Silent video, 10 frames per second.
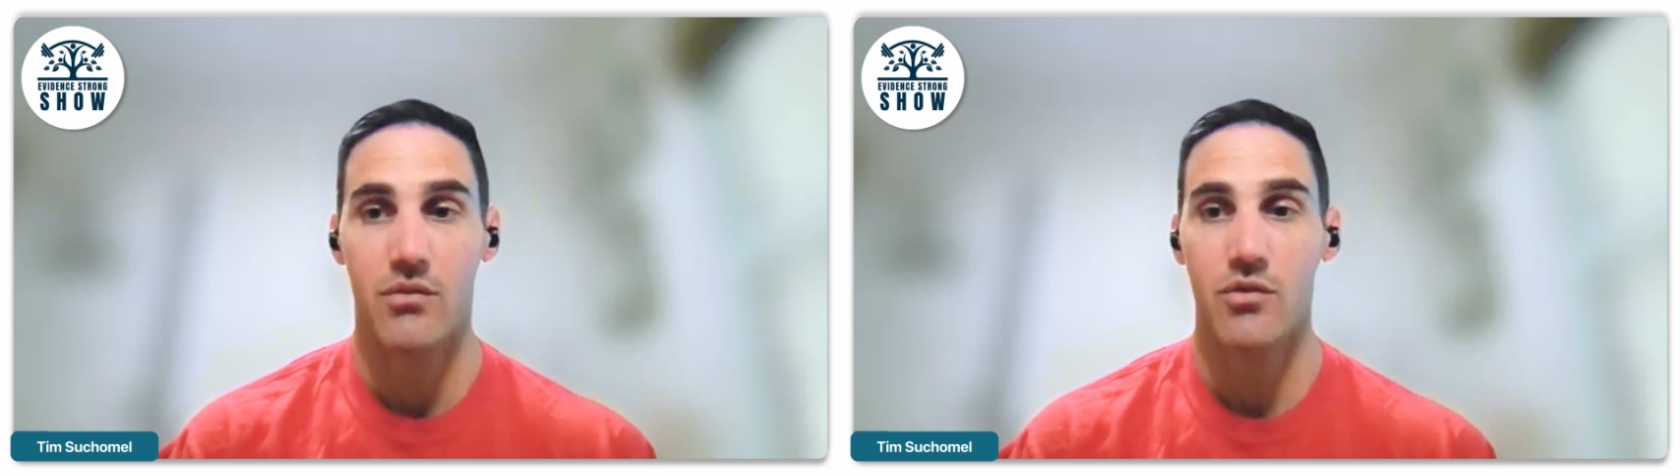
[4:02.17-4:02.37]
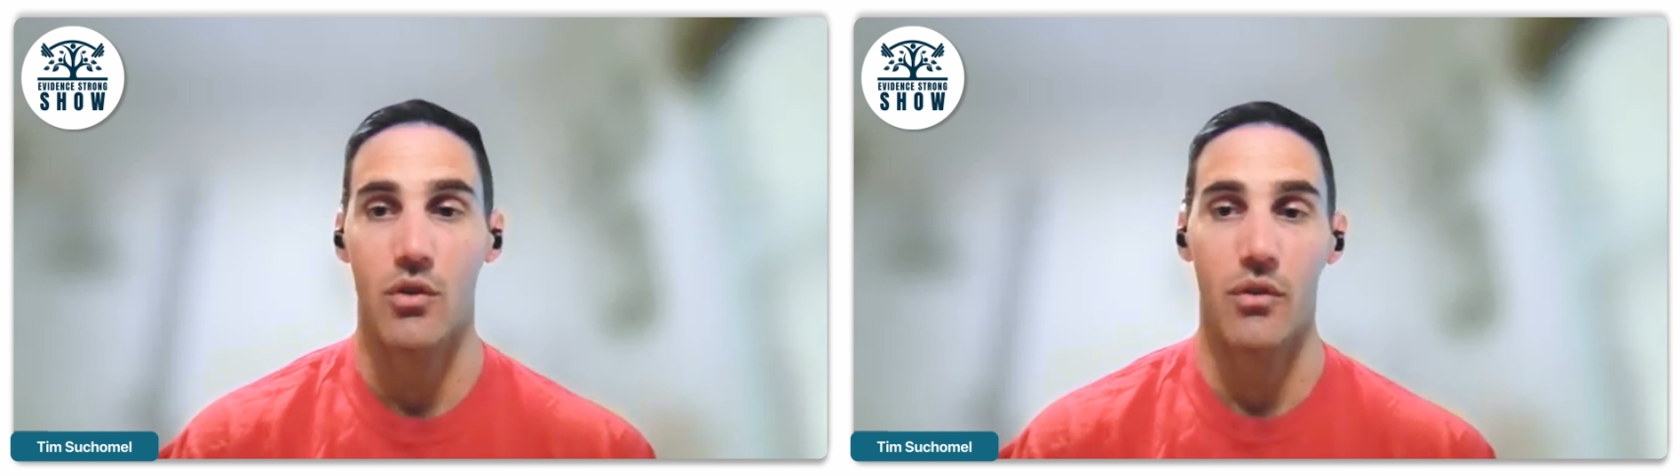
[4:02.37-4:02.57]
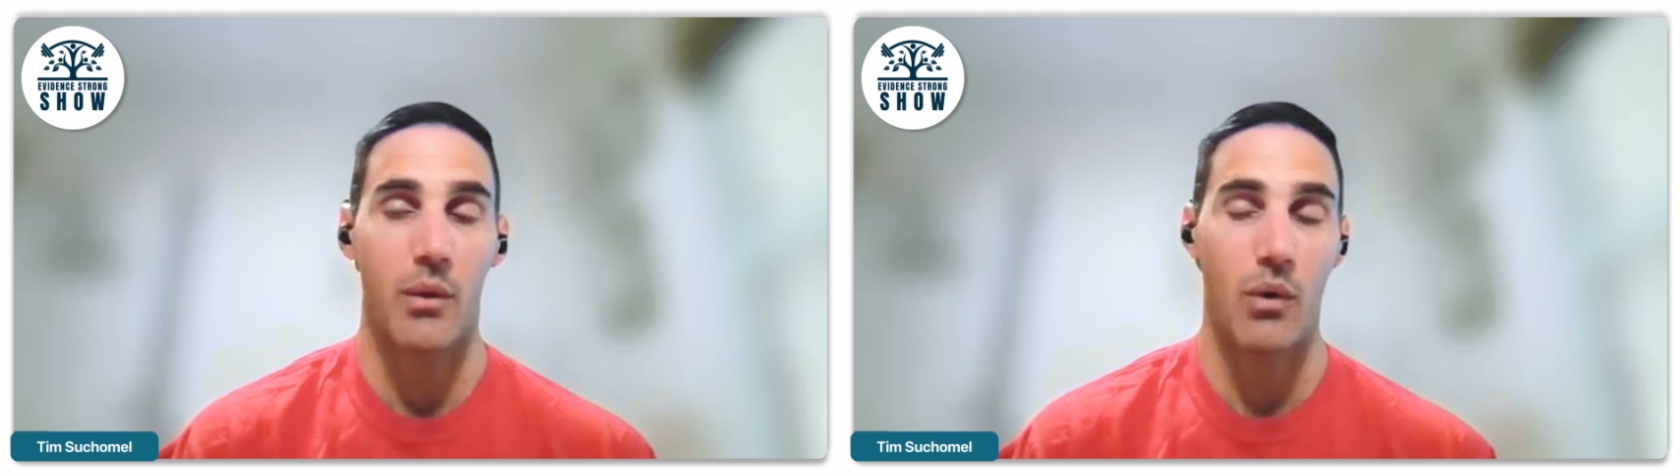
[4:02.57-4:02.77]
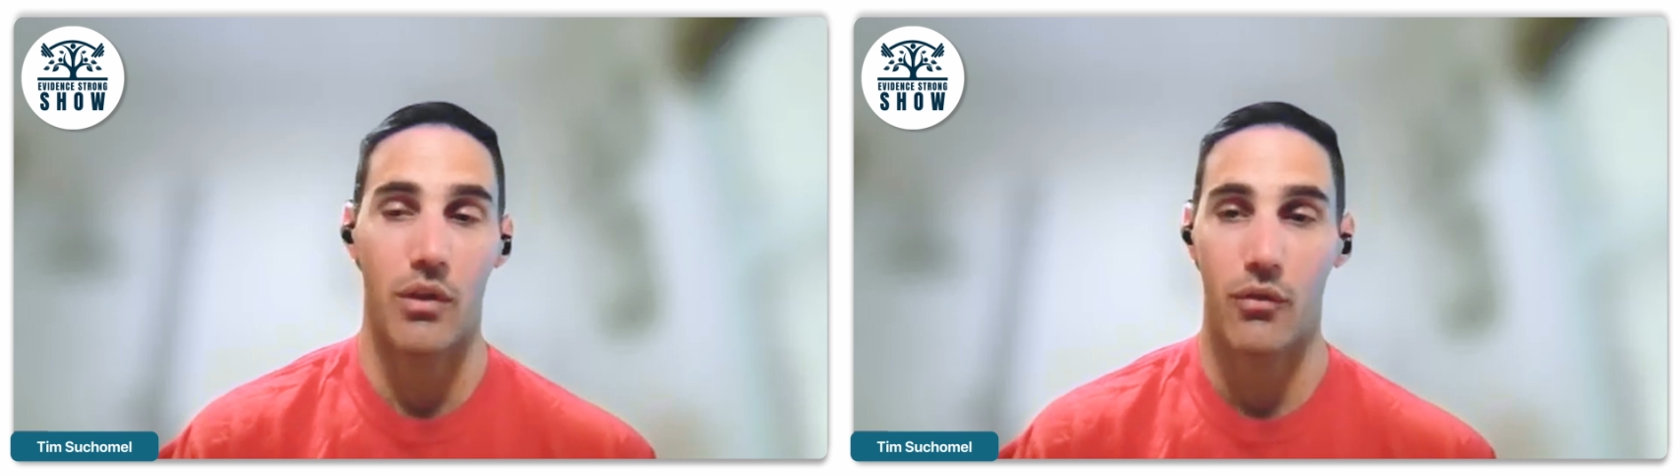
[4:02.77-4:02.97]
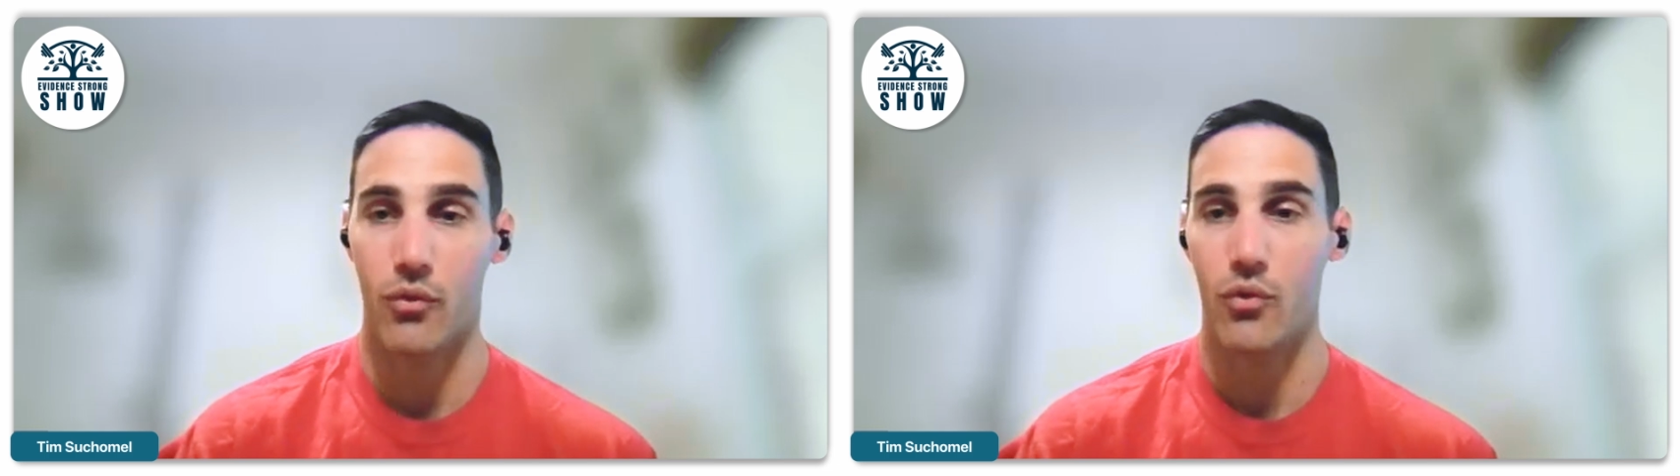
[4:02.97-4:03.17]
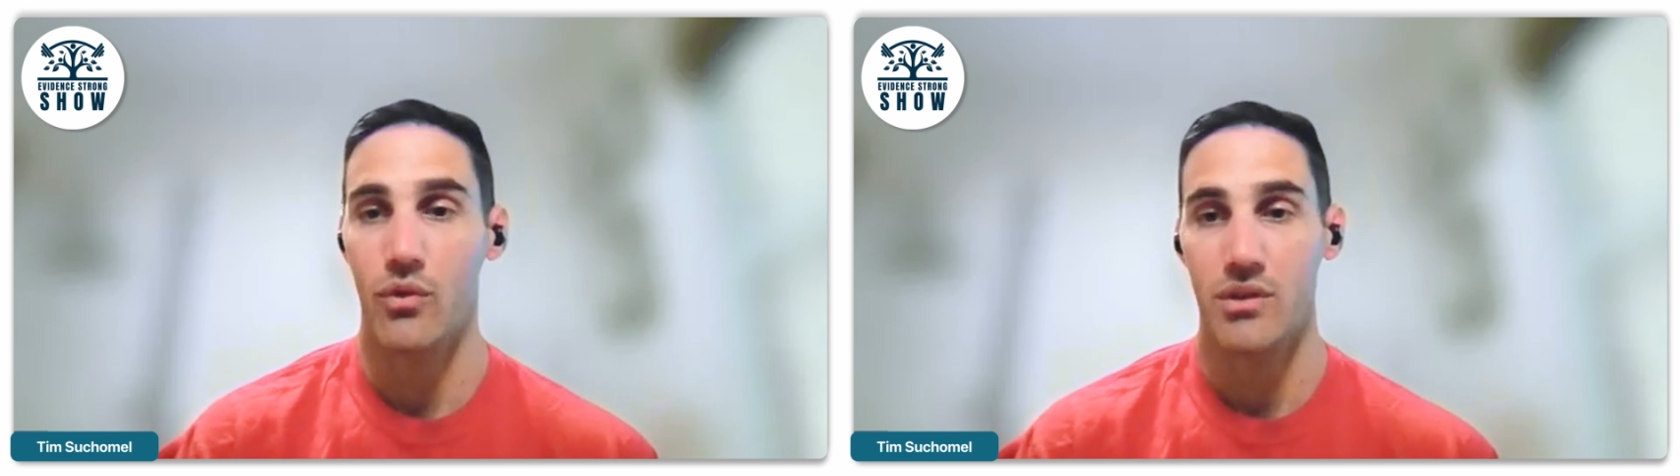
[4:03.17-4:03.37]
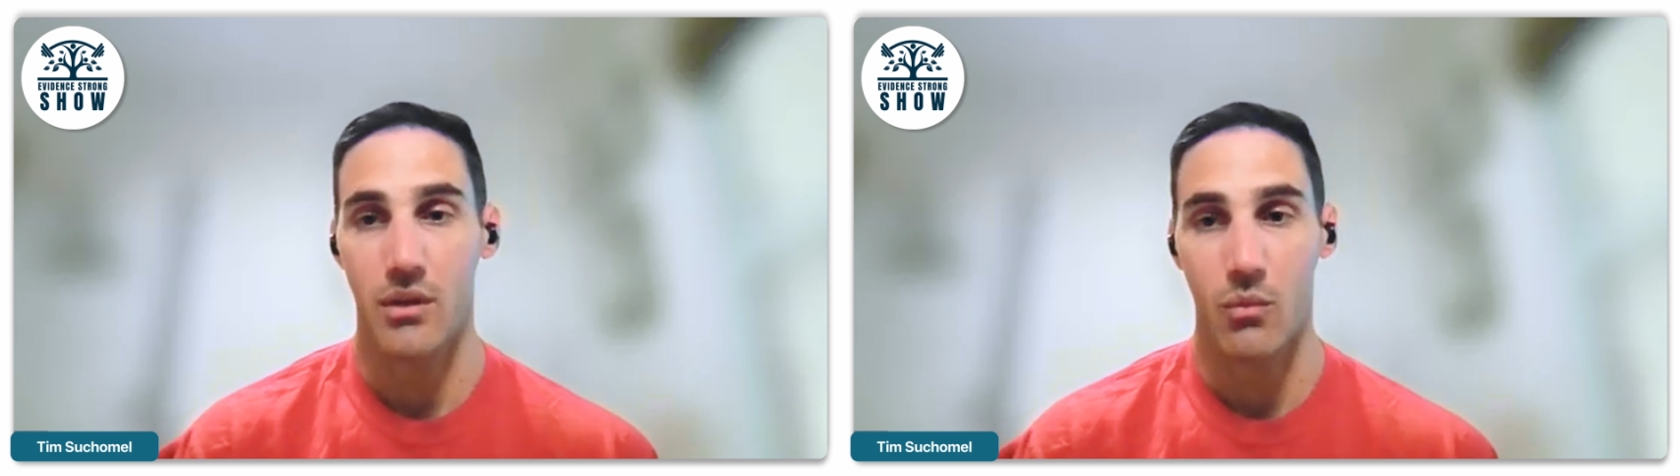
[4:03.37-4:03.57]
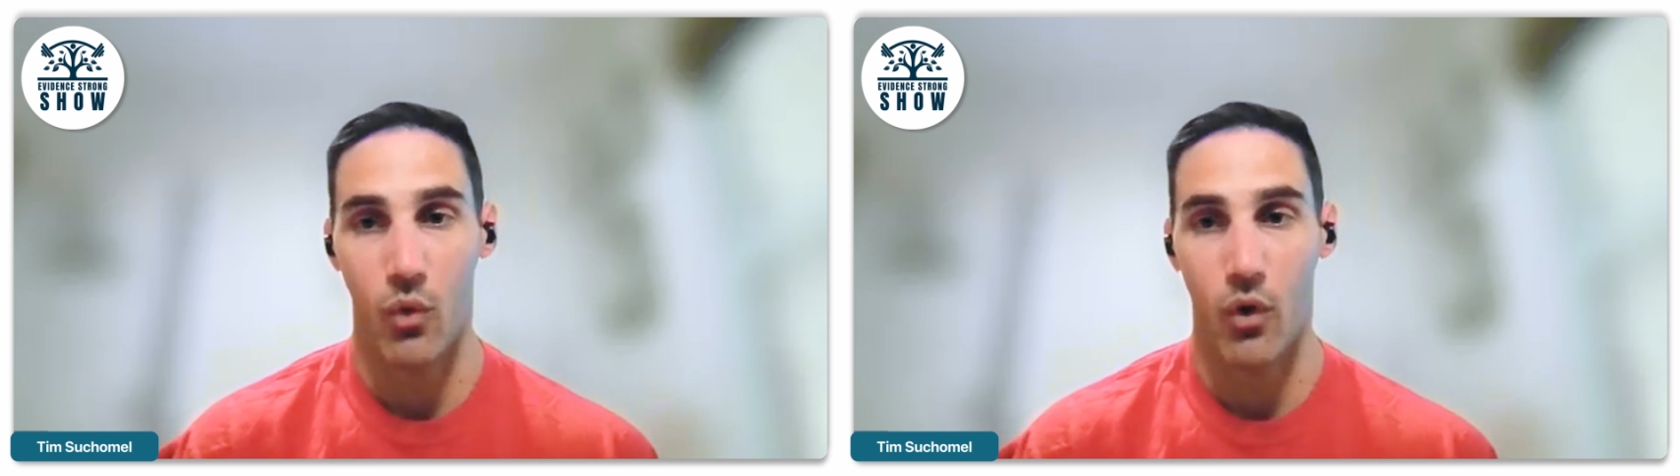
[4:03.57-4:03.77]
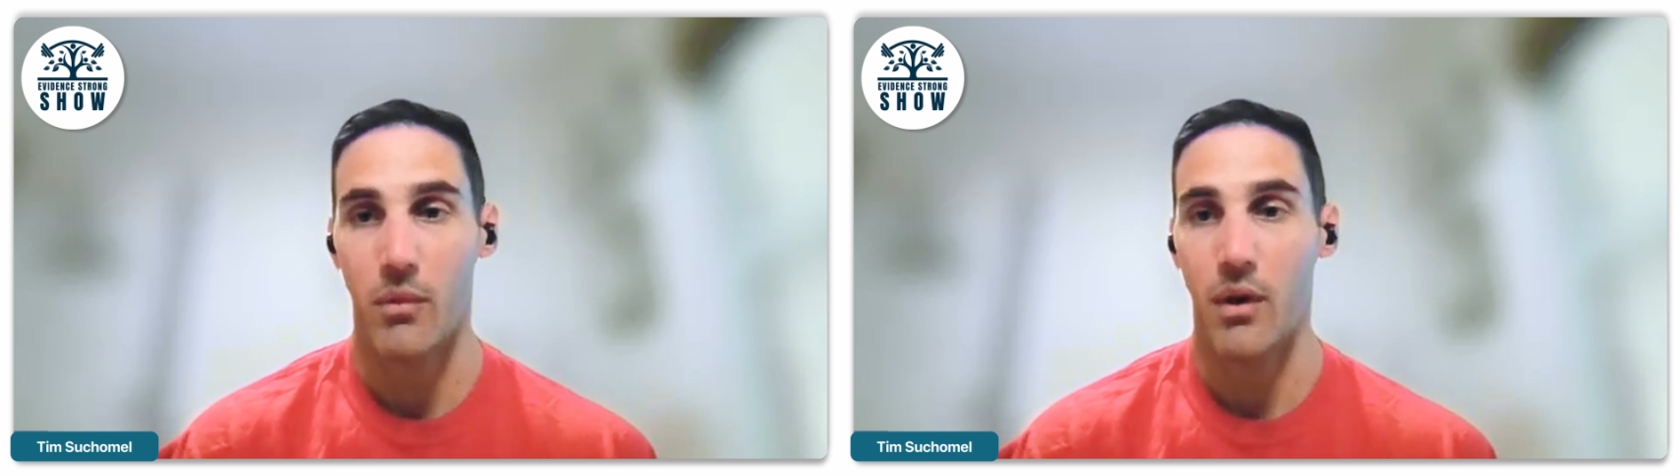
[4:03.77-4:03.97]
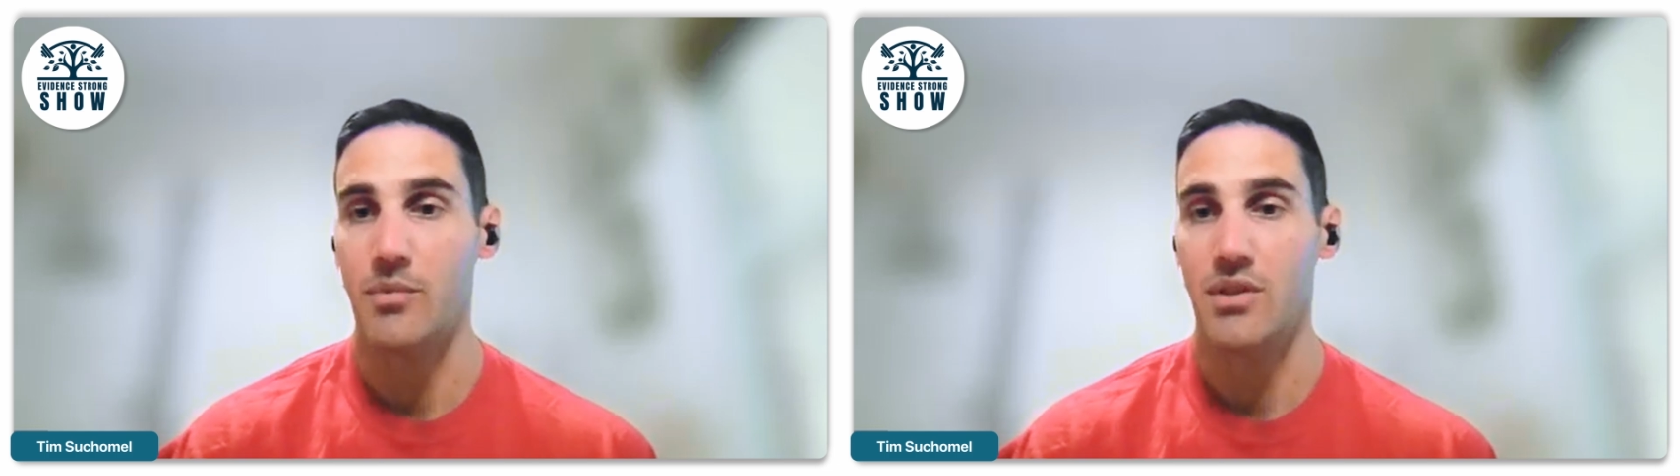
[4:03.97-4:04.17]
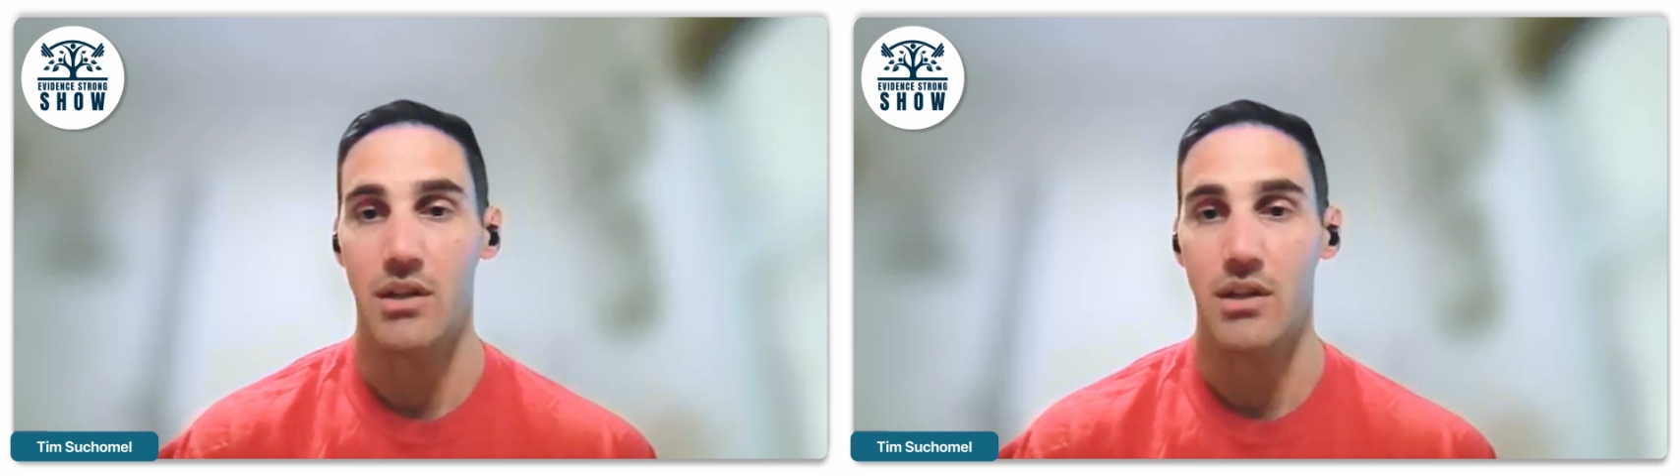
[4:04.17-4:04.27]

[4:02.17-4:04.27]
So they went through and did warm-ups,